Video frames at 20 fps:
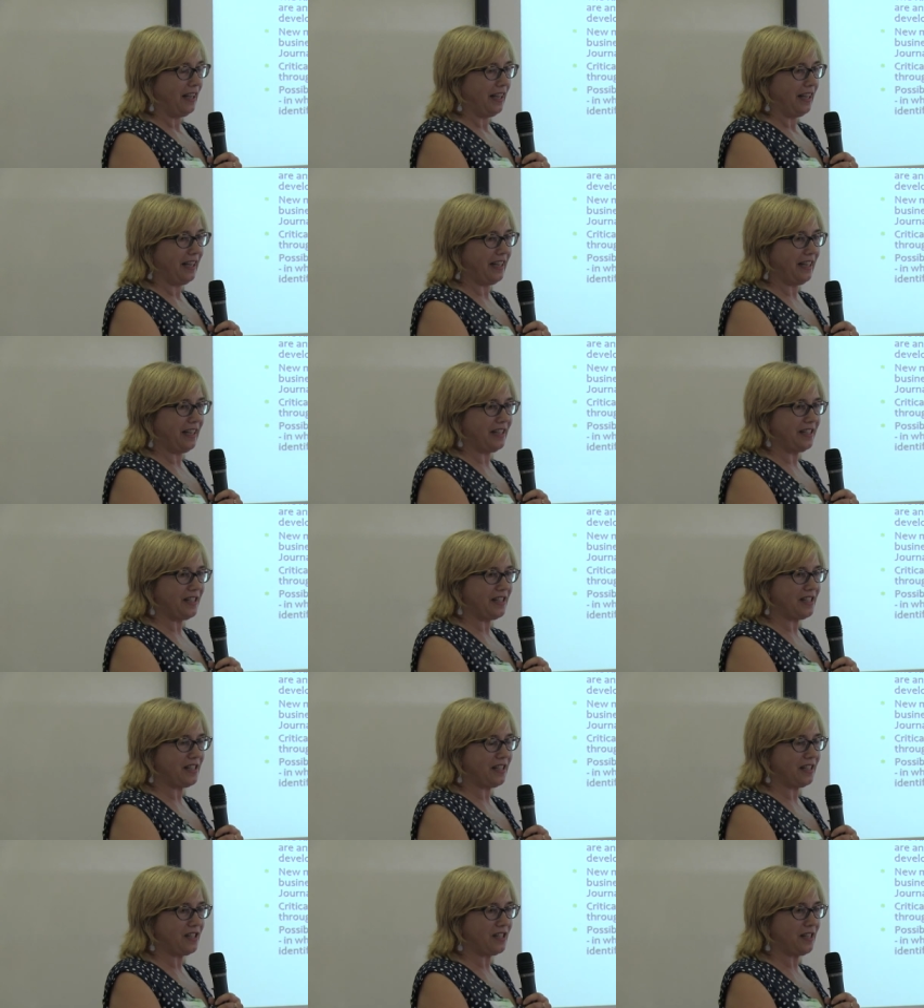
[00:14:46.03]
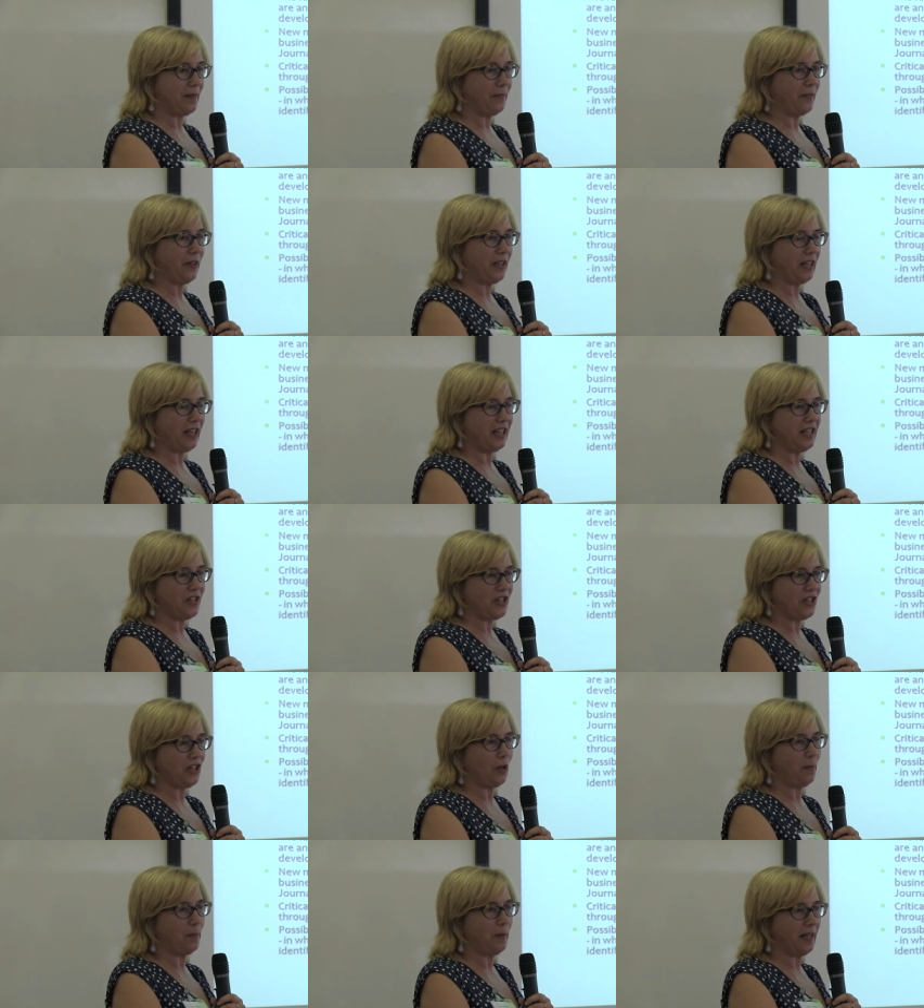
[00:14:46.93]
it's something,
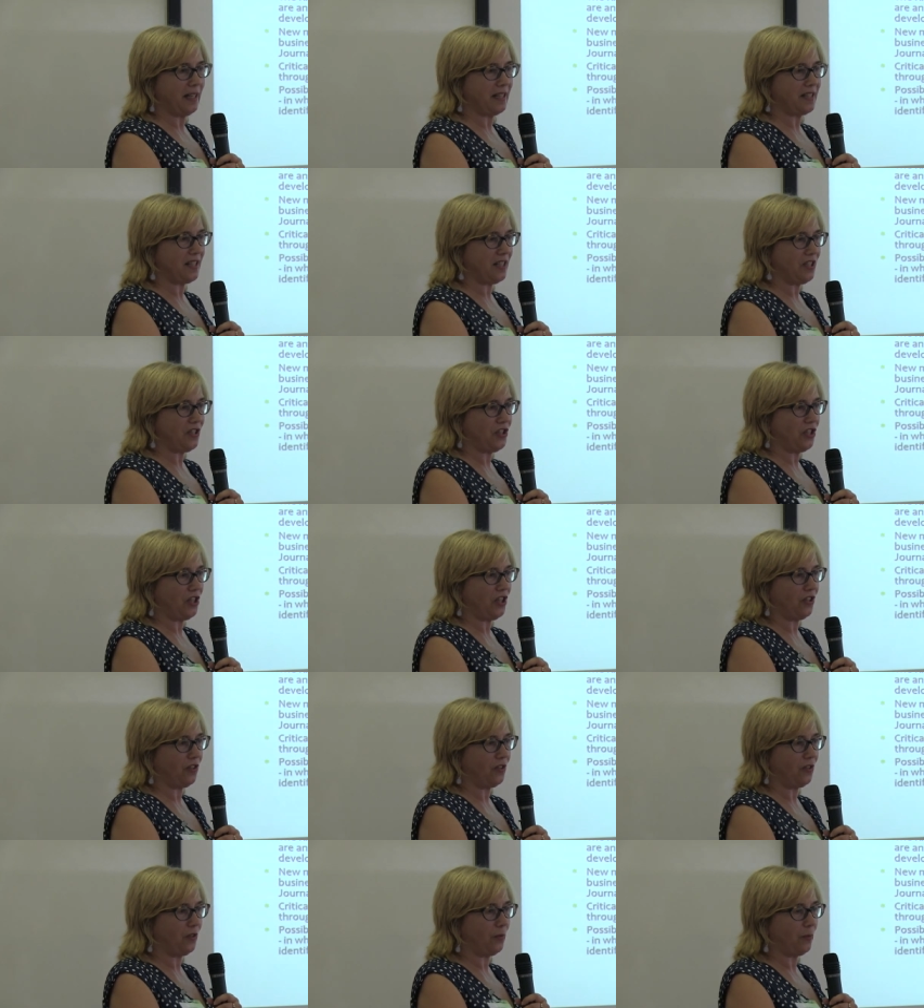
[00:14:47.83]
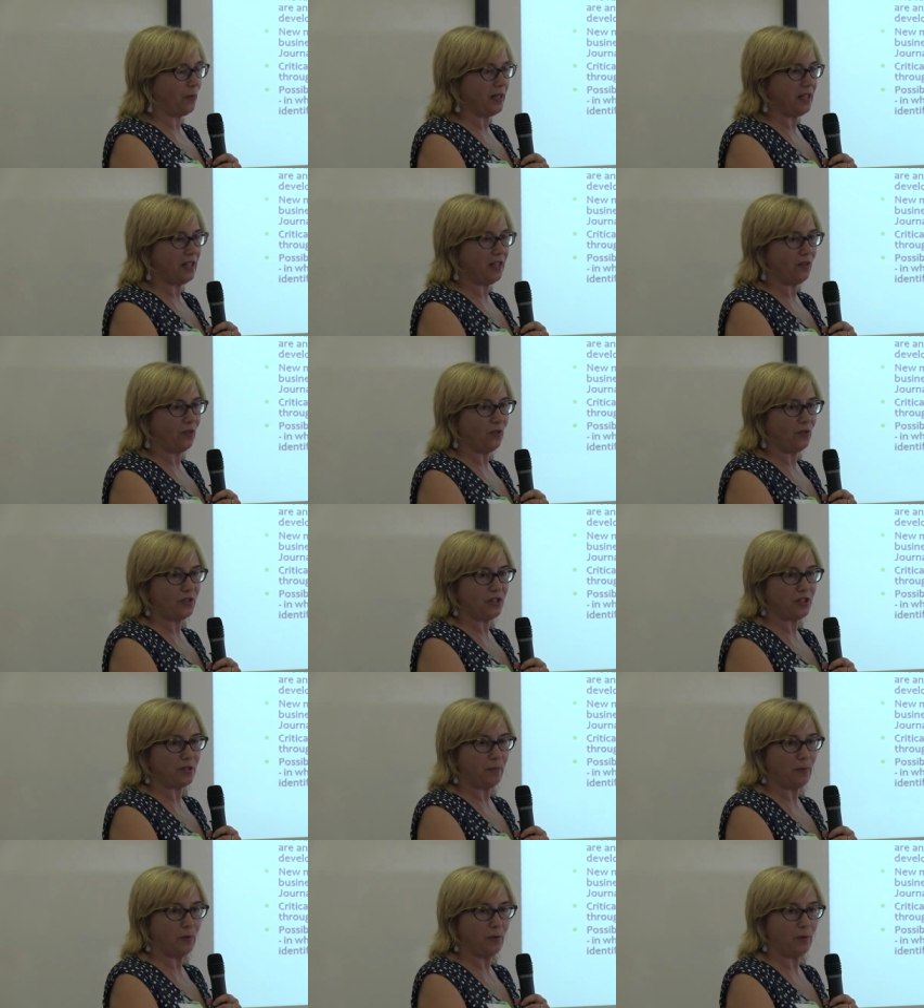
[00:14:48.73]
it's an open access journal that we all
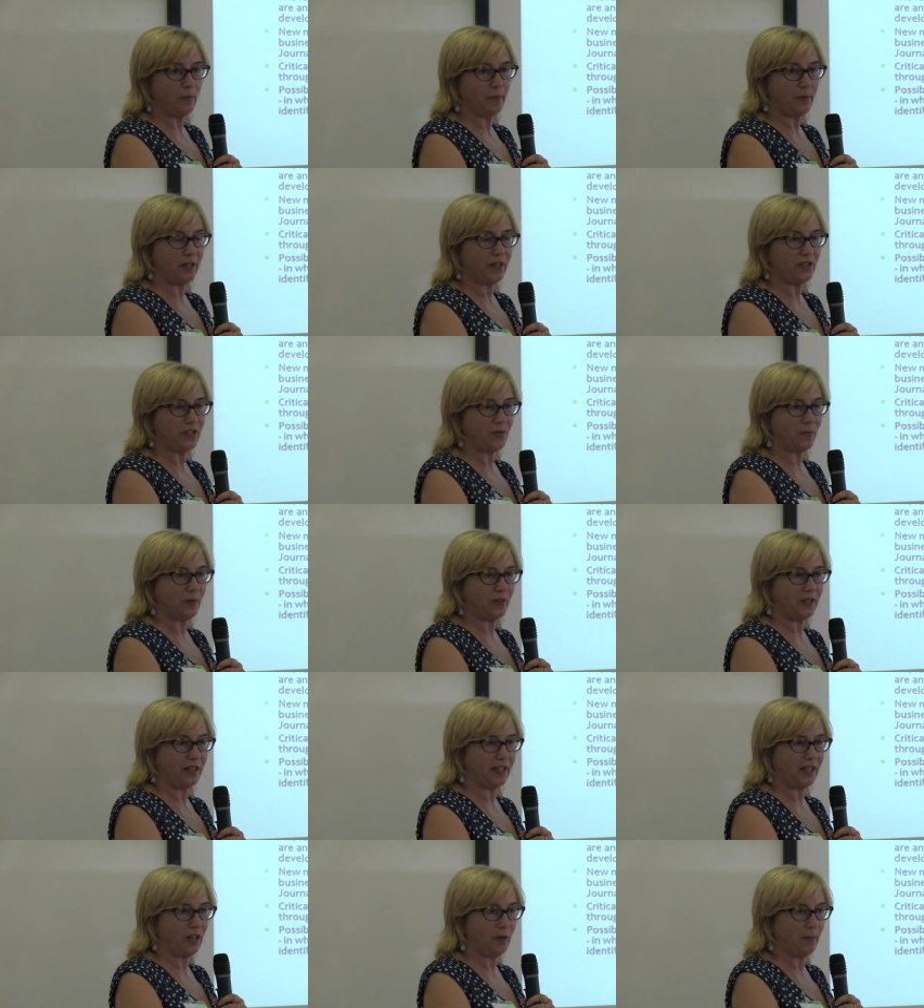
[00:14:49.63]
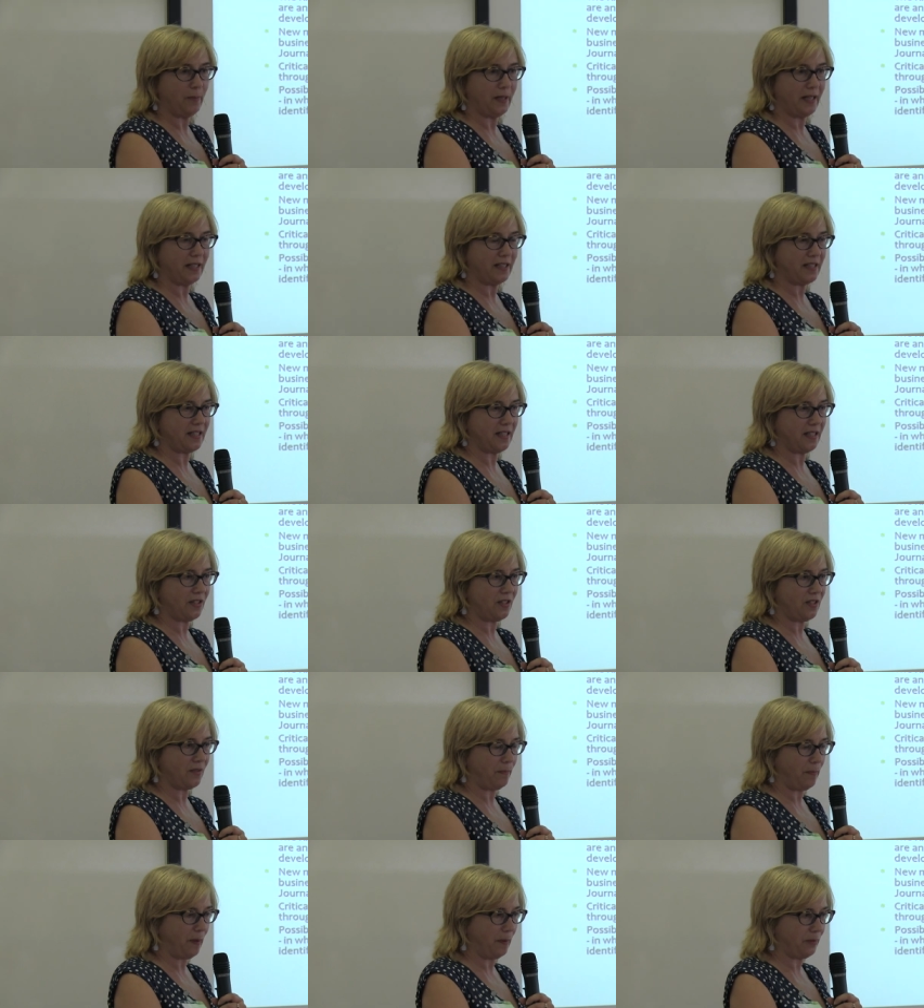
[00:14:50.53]
support because we think open
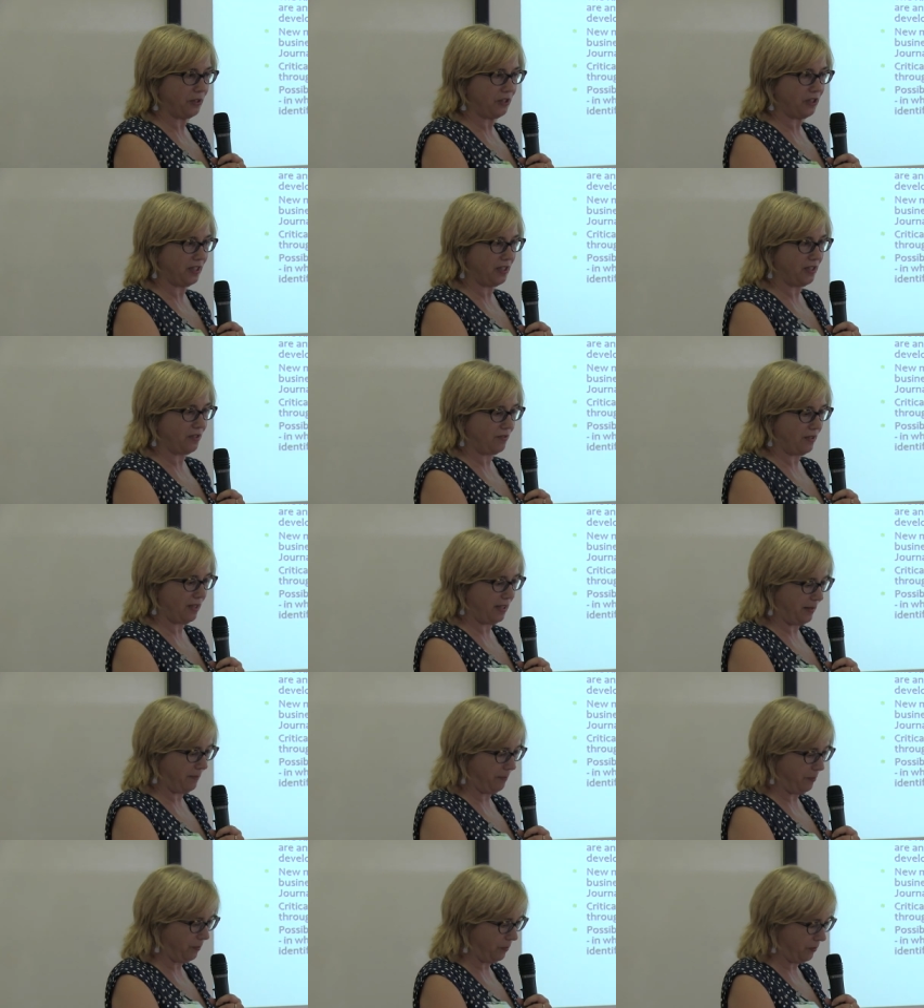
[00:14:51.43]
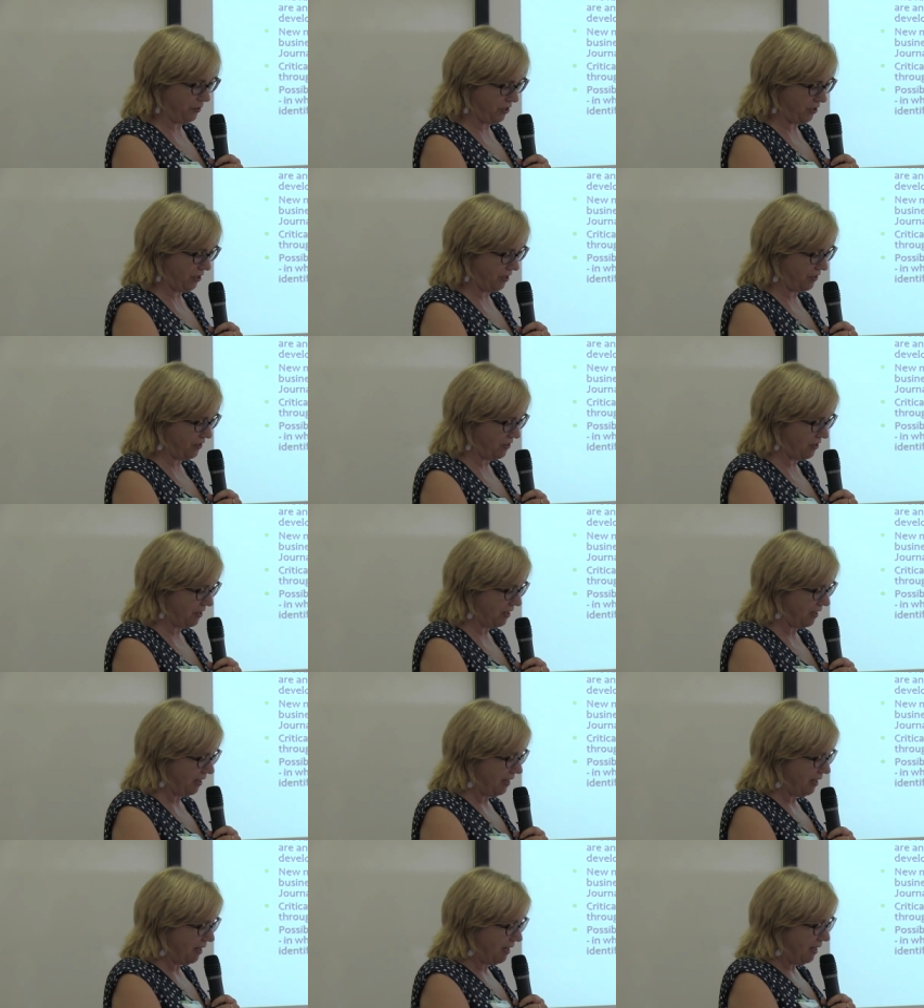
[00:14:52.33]
access publishing is really important.
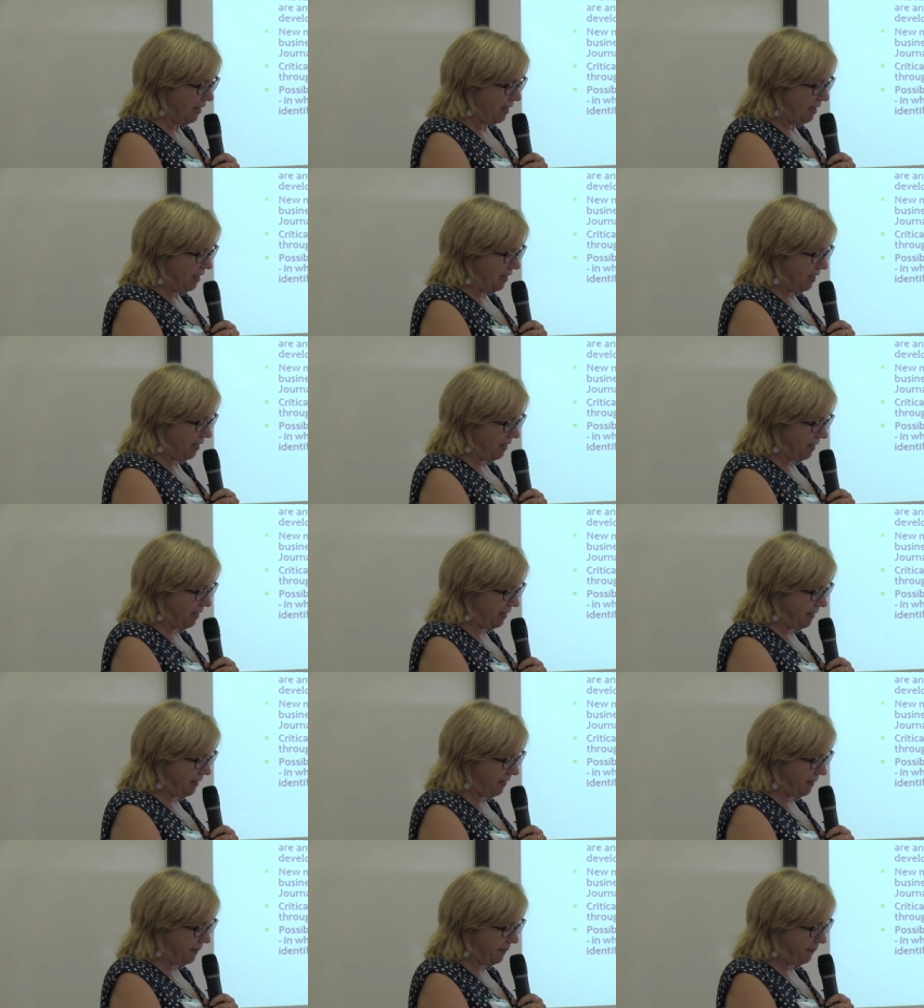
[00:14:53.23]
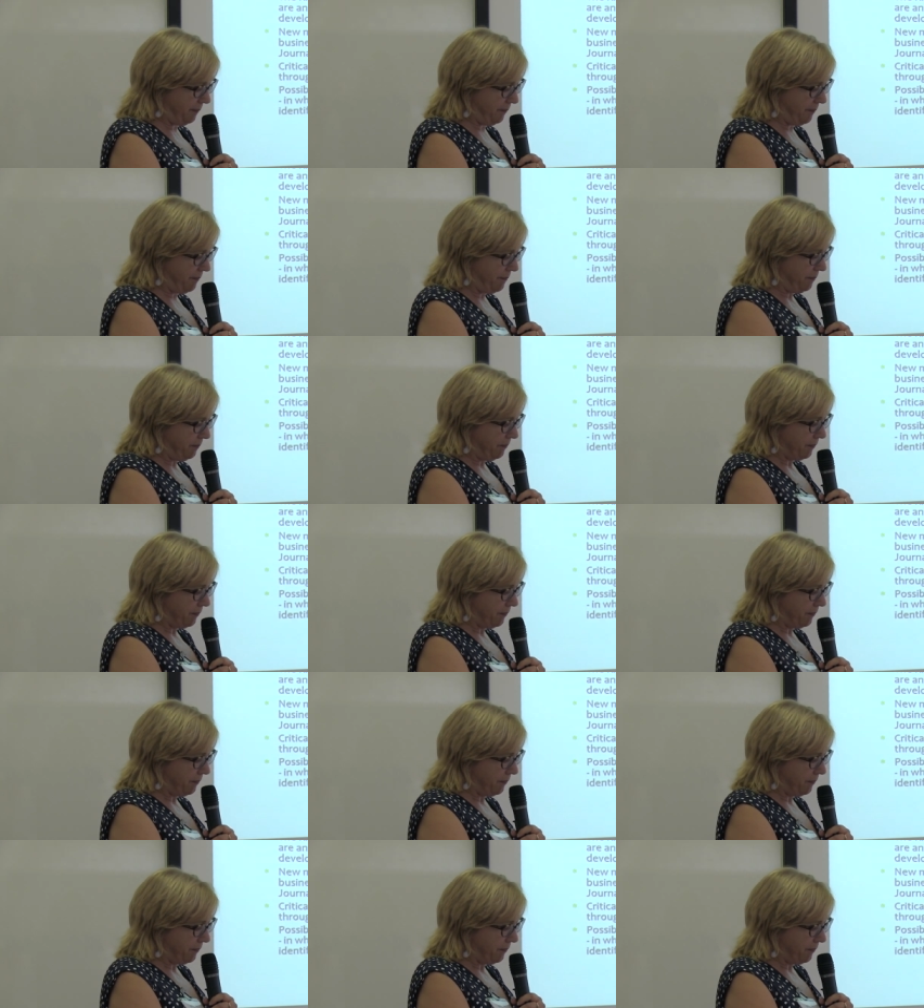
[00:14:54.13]
Um,